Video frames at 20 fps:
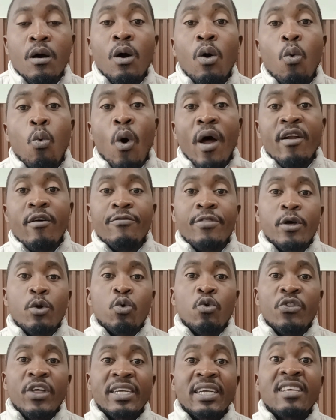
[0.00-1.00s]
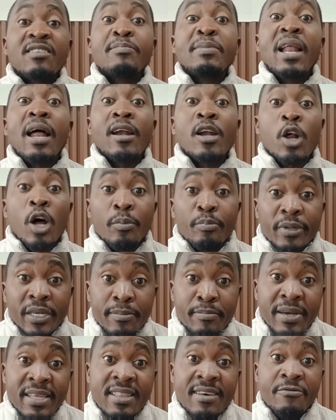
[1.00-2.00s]
One of the rules that has been adopted
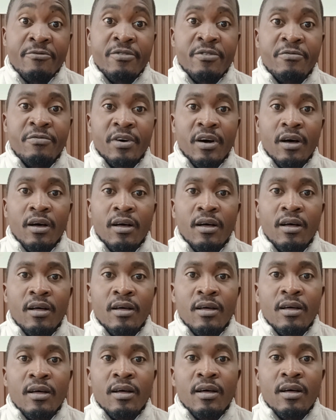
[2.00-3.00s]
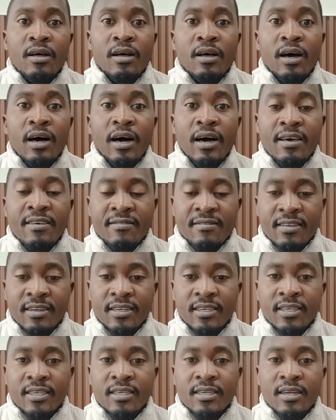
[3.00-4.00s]
by the FIFA is the
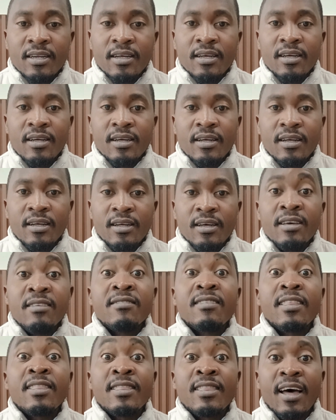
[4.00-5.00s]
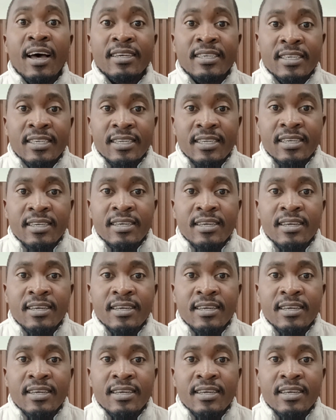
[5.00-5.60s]
30-30